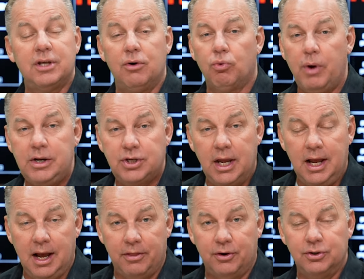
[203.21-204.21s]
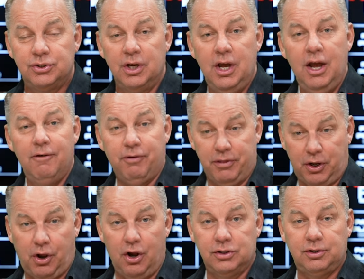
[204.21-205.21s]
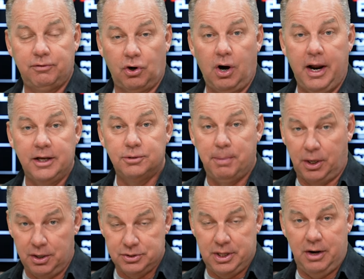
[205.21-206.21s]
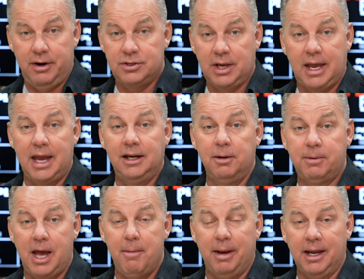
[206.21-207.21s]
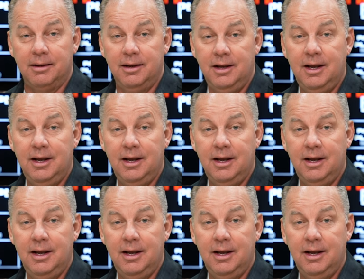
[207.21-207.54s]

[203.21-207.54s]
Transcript: and reaching others for the cause of Christ, because there is a kingdom coming,